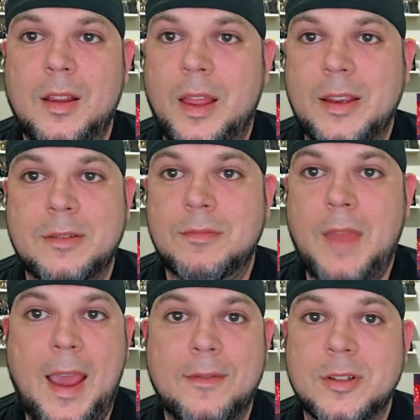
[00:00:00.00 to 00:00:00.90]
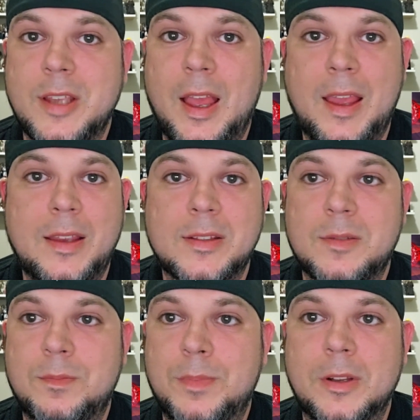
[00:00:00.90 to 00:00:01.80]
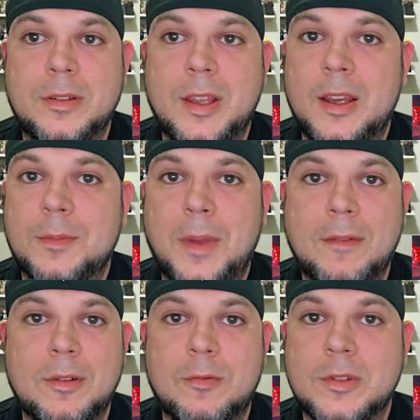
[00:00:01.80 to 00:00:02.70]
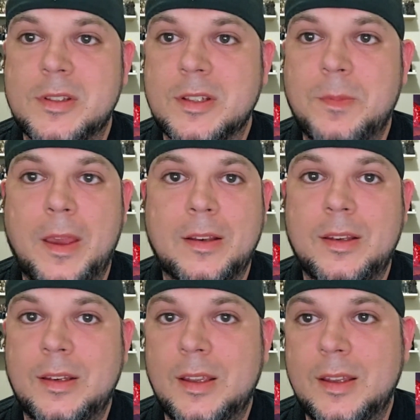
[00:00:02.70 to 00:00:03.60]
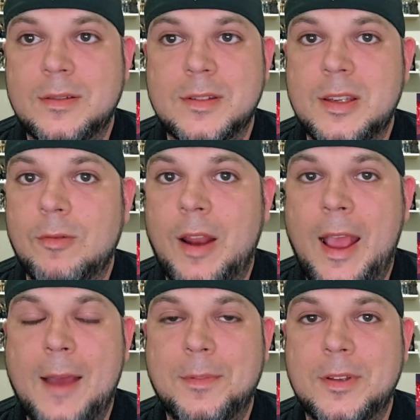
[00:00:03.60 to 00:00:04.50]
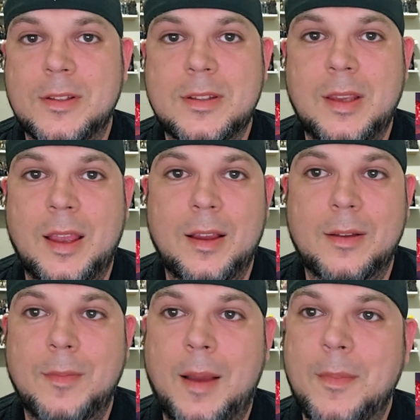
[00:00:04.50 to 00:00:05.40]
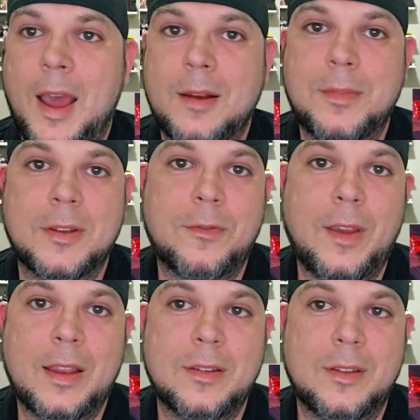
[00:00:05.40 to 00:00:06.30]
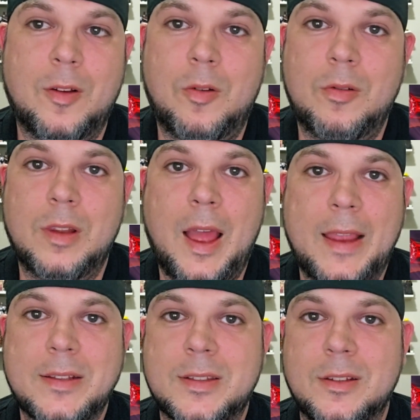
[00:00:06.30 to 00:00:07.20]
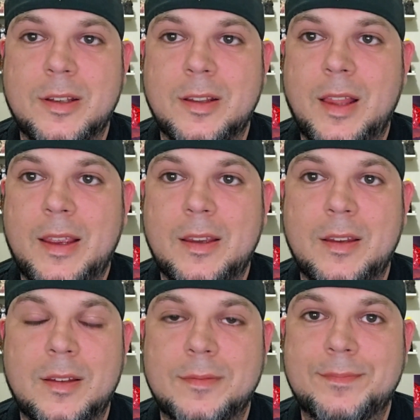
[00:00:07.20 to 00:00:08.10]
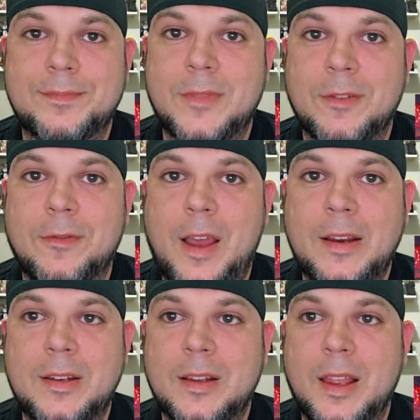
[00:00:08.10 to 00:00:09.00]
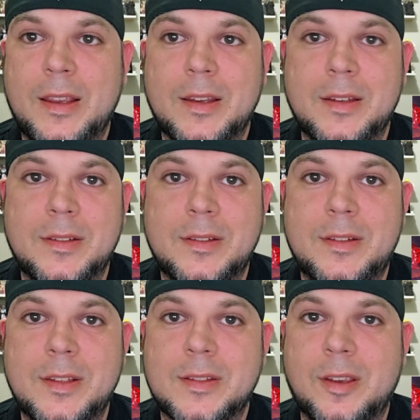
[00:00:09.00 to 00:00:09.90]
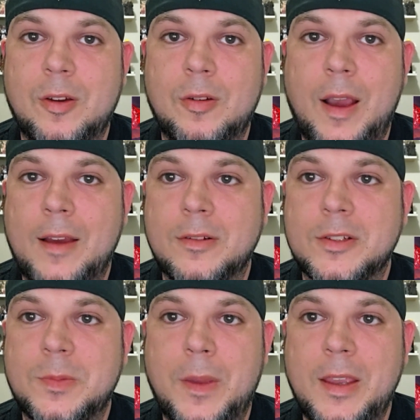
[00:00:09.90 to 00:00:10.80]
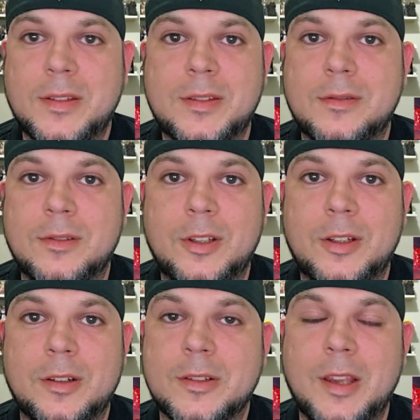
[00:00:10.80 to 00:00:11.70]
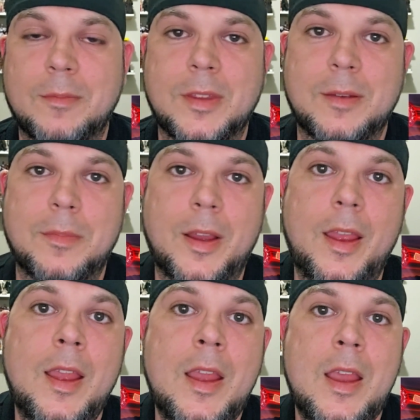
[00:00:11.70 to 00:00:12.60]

like advertised, build up, everyone's expecting it, and see what happens. I'm not a big fan of the whole lights looking like they're fighting in like a disco outer space look or something, but